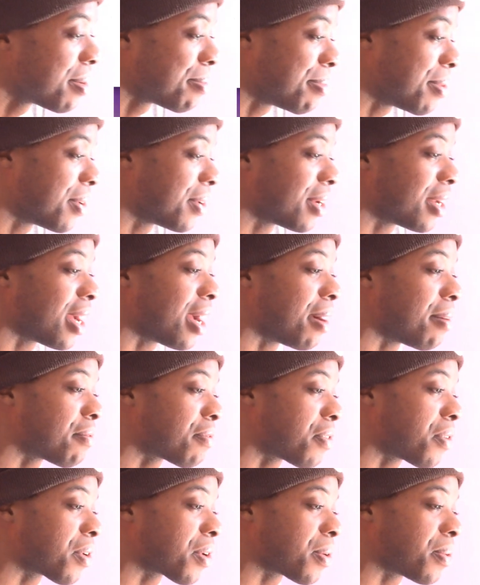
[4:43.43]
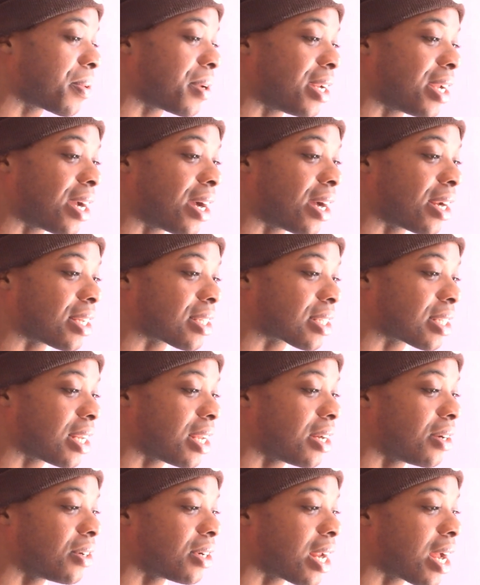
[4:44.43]
But I'm fucking with it, honestly.
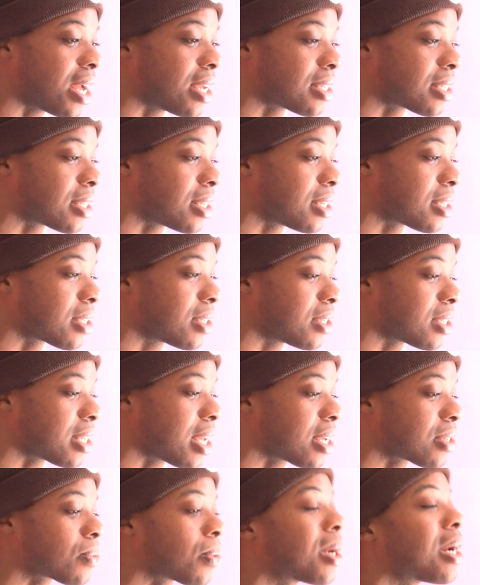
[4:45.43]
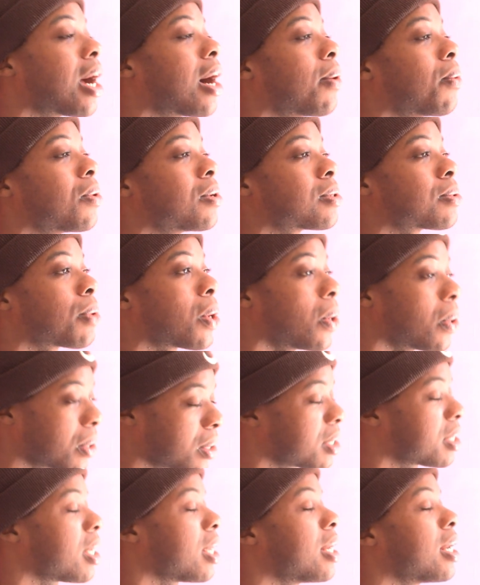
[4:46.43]
They look like sisters. That's what I was
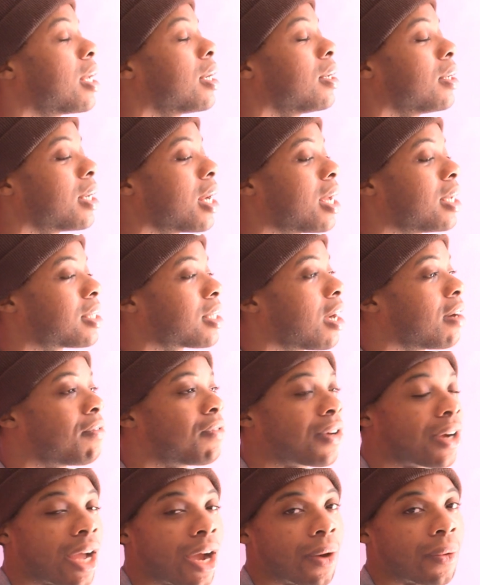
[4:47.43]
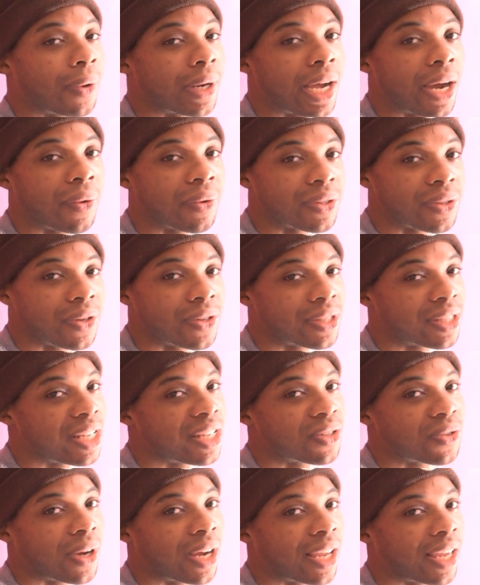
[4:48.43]
gonna say. They look like, I forgot what I was gonna
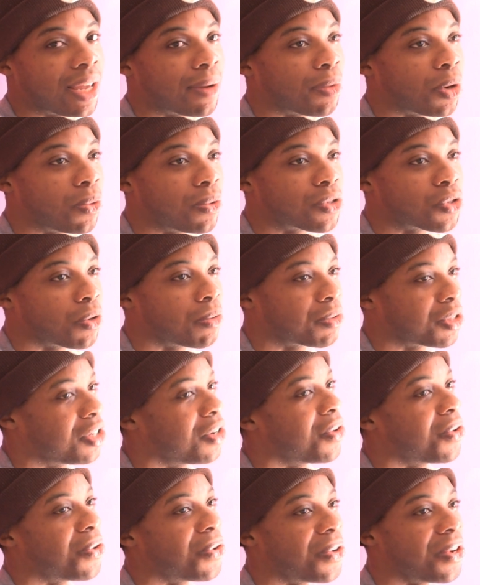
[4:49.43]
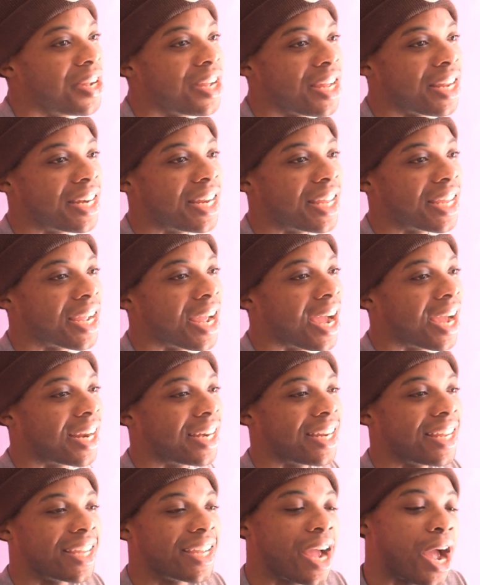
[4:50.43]
say, so I came up with some shit. Oh, they
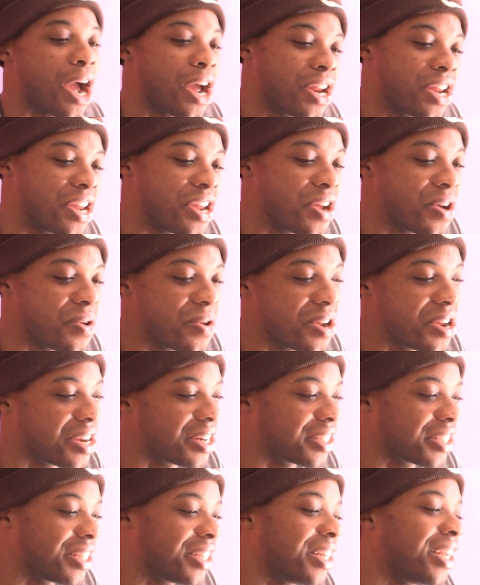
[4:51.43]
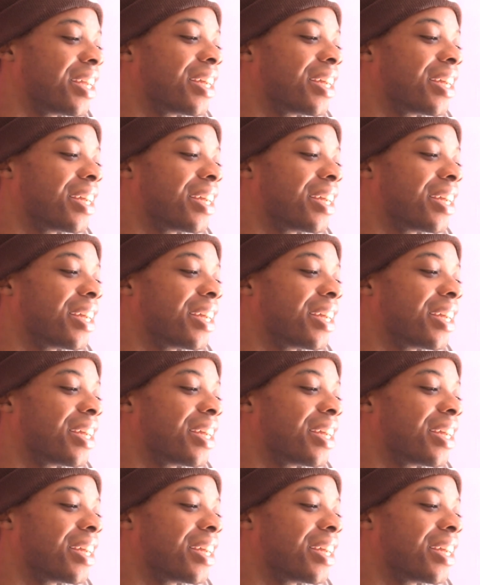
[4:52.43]
got earrings.